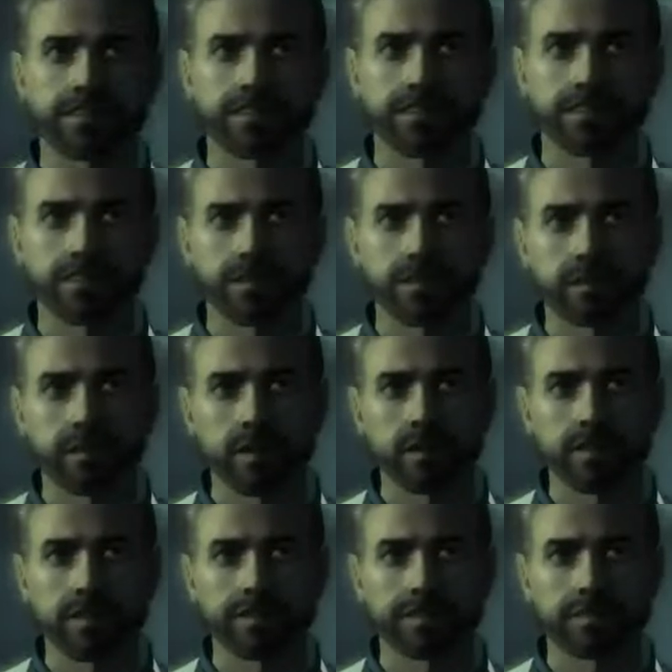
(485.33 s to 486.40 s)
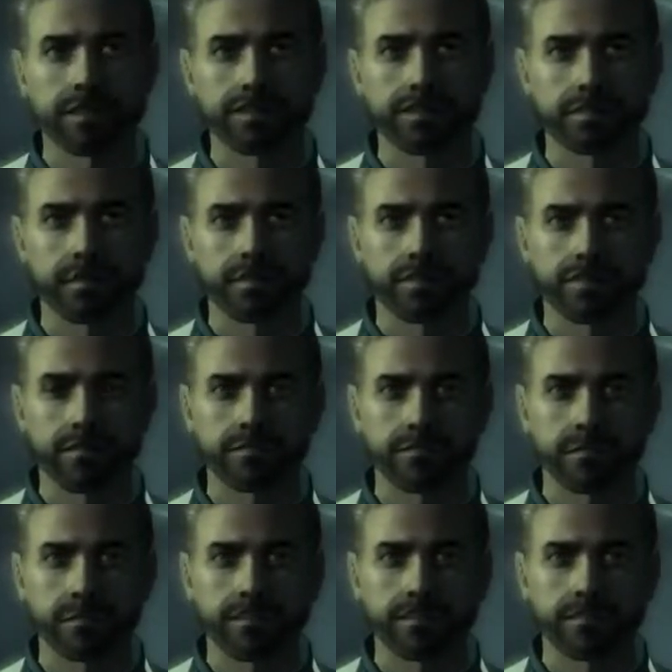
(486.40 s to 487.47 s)
That always gets me
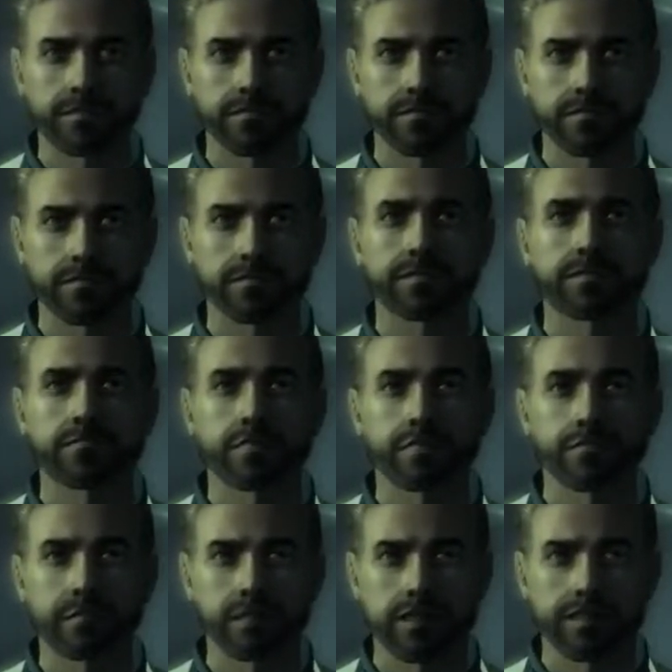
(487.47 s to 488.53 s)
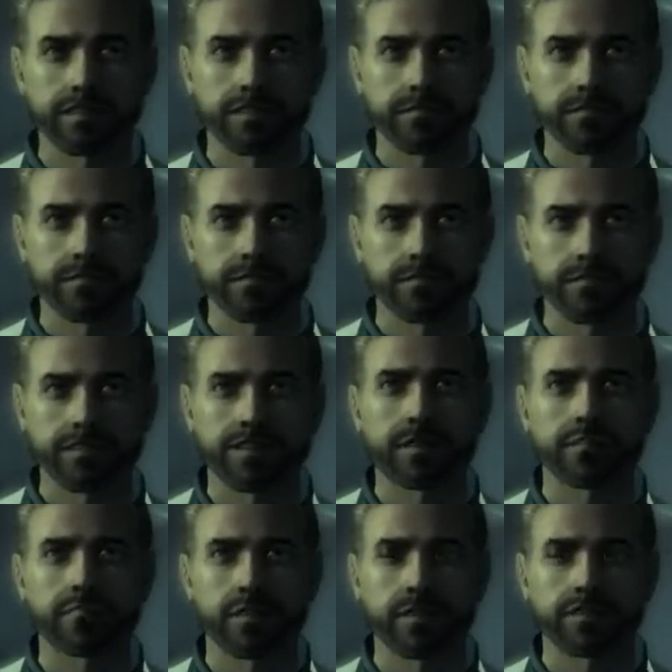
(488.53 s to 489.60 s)
screwed. Well, not always. Let's get a picture together.
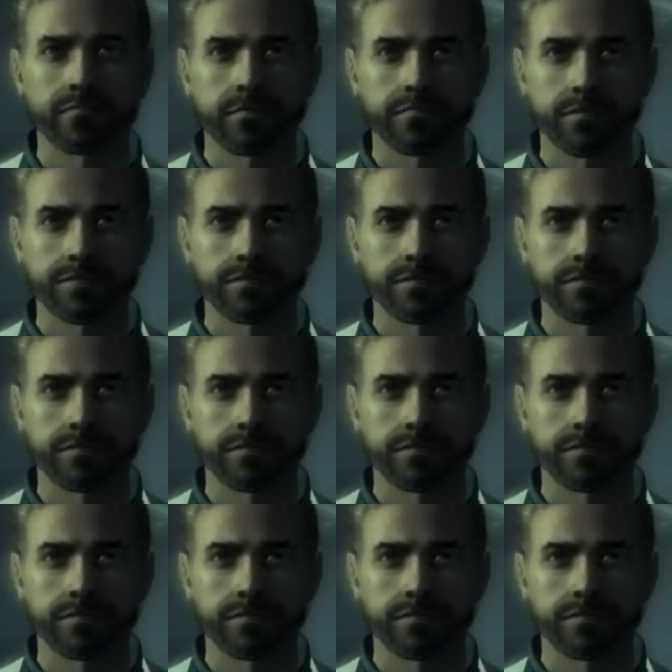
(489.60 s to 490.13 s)
Capture All right, let's